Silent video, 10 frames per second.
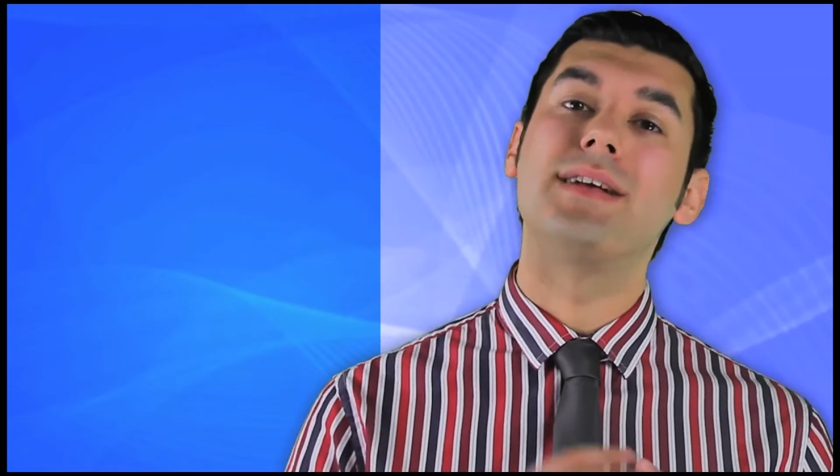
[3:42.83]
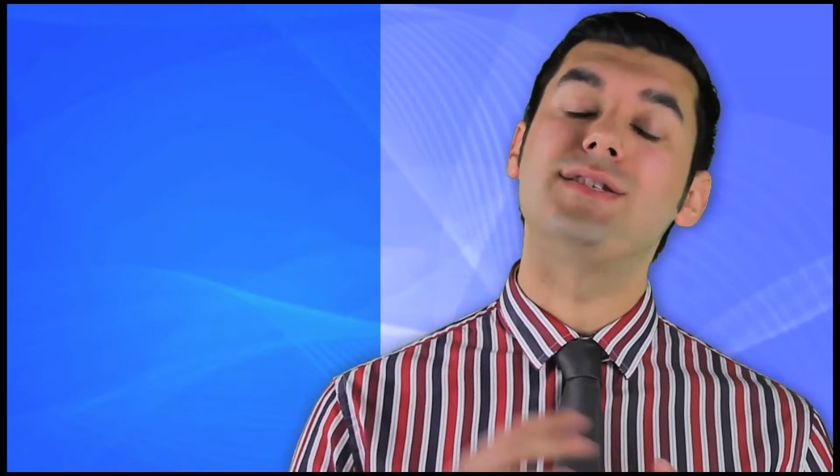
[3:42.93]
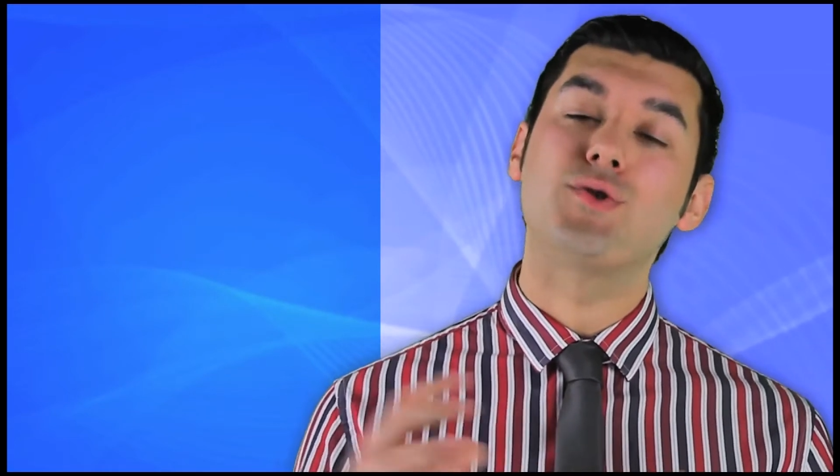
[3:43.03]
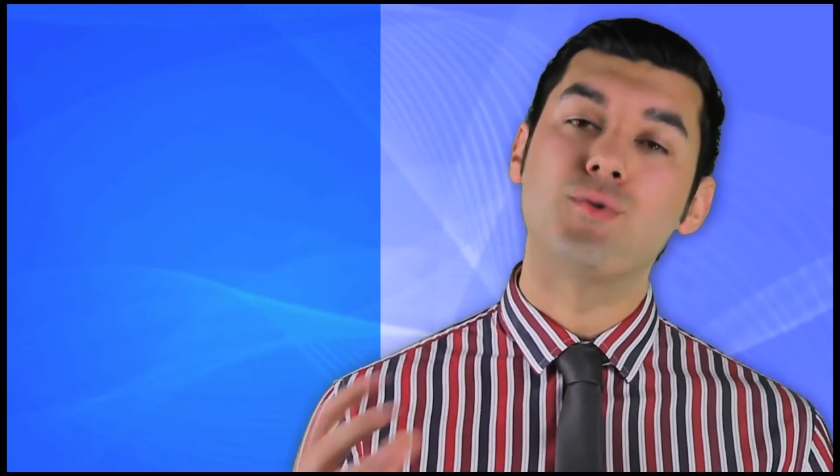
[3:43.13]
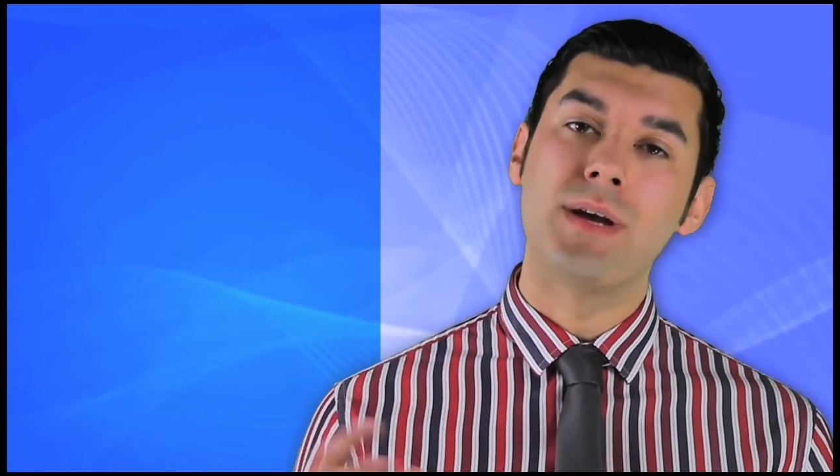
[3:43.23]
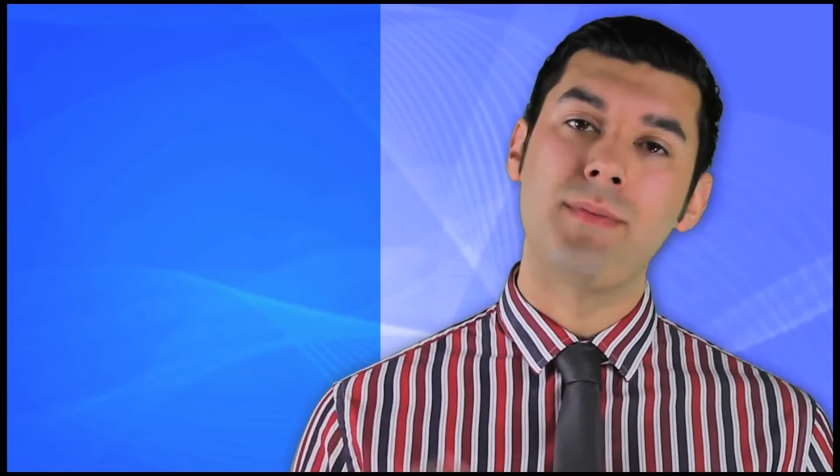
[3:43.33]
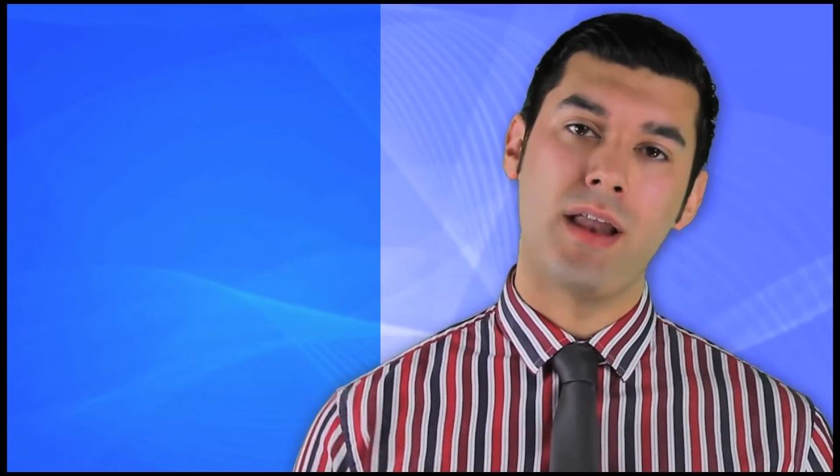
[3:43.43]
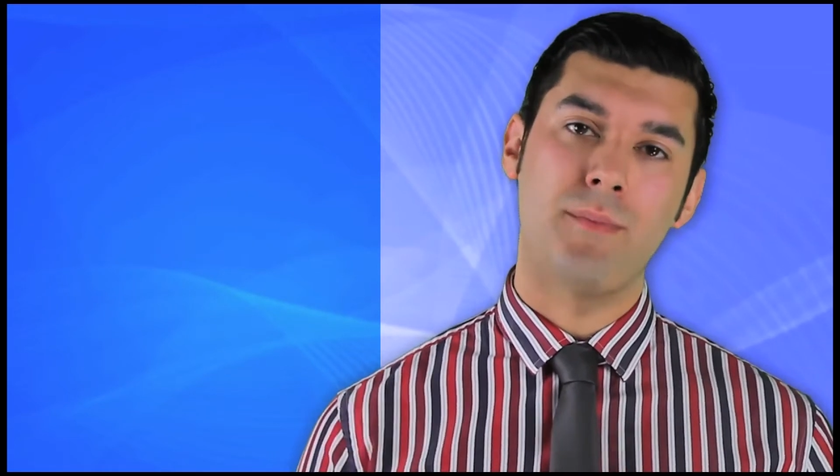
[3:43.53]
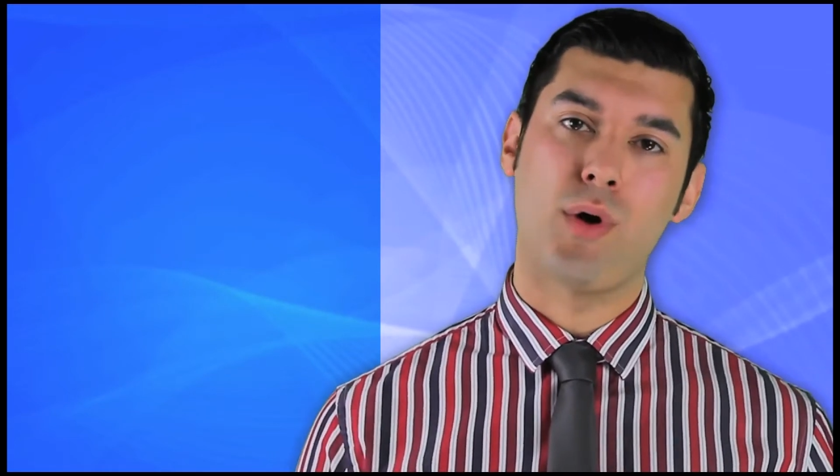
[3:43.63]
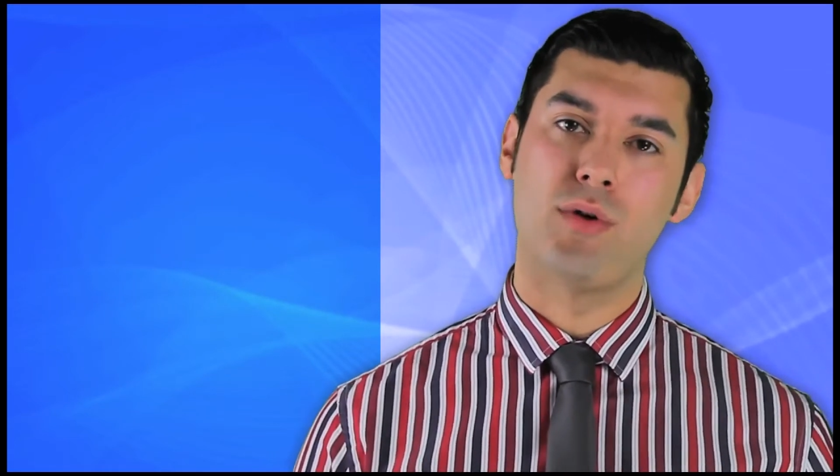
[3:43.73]

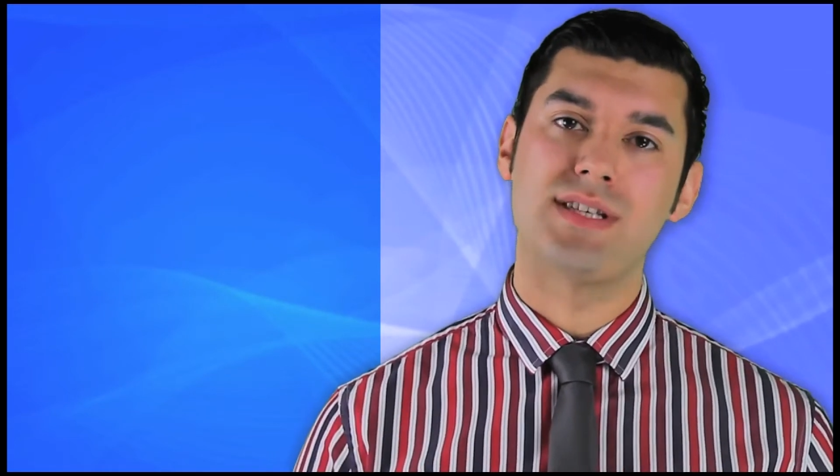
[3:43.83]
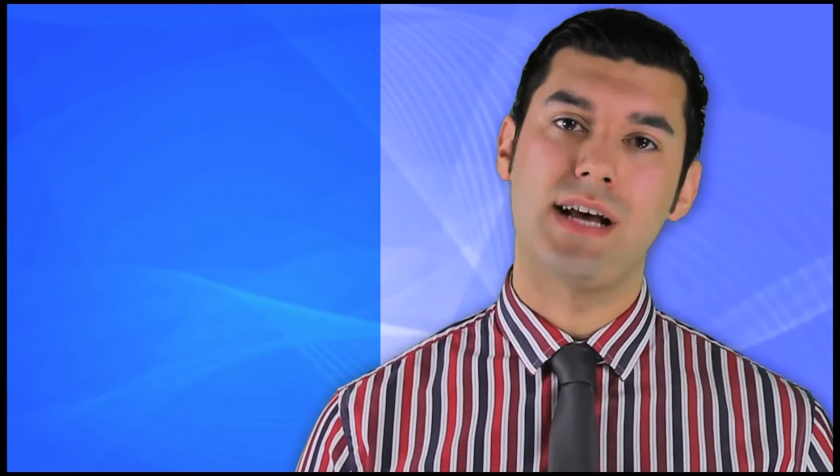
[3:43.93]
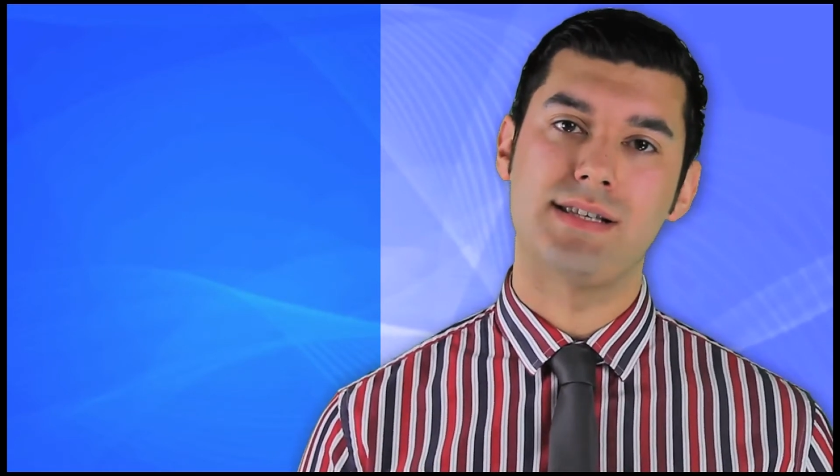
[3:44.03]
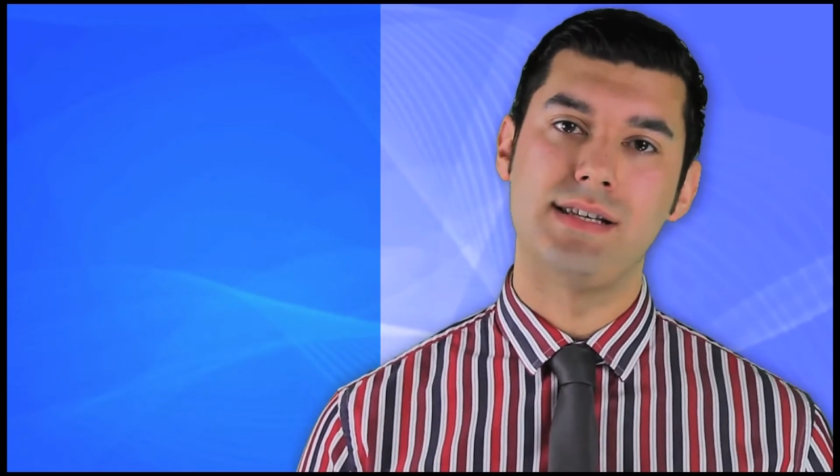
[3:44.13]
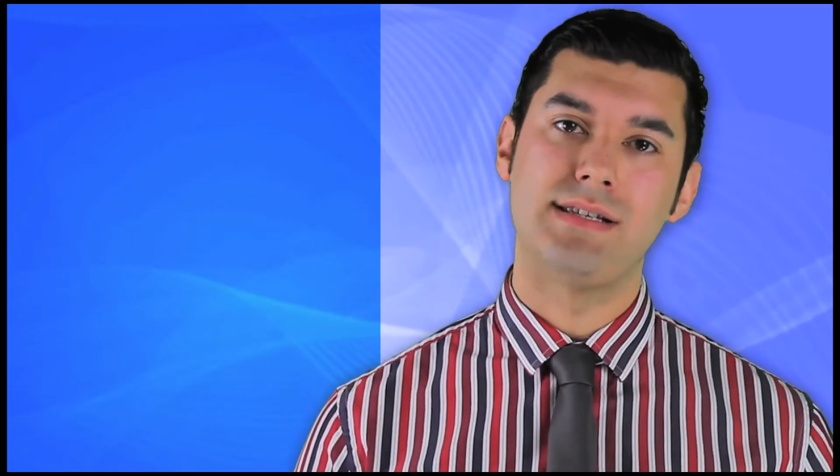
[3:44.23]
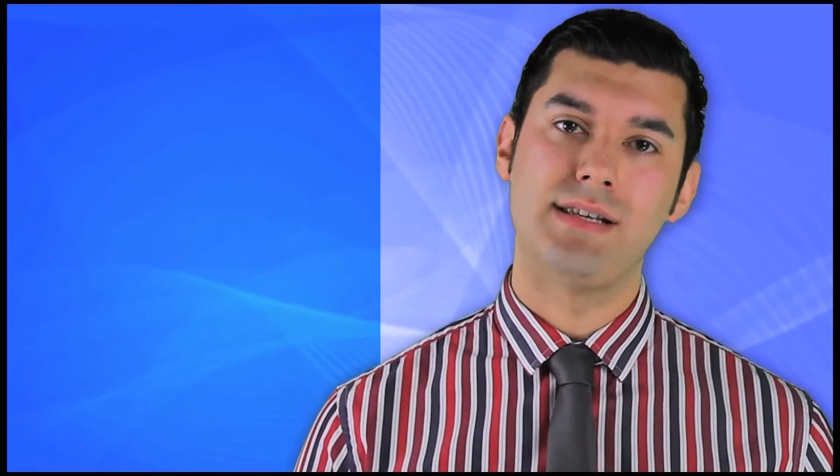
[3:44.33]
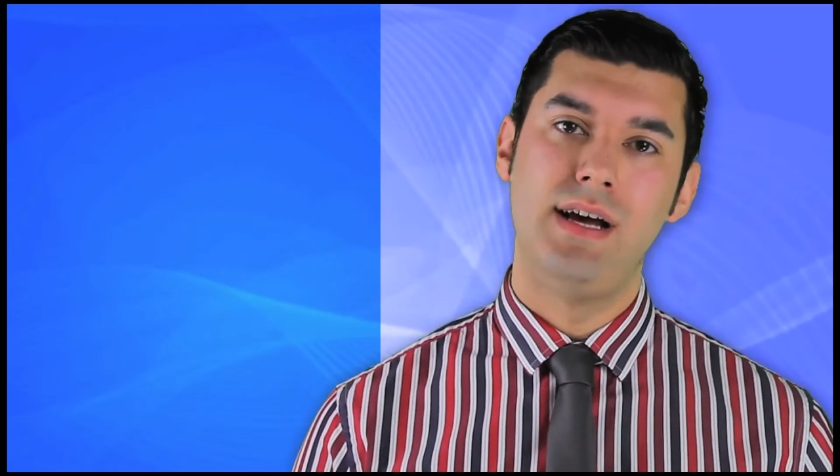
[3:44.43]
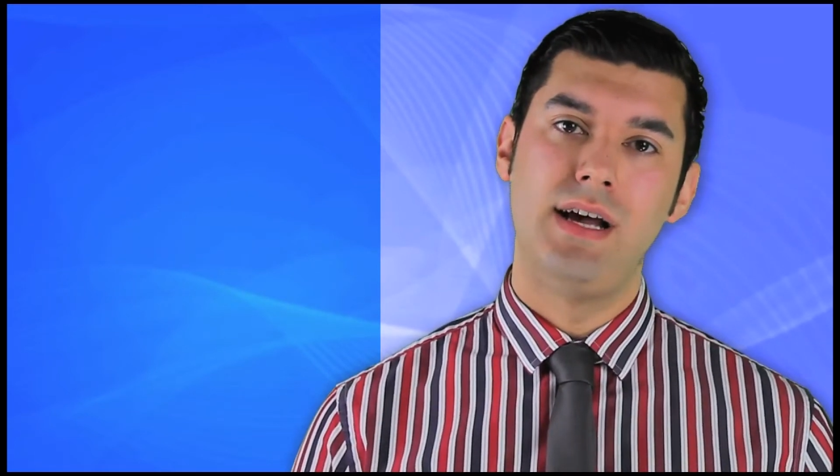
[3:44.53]
streamlining processes,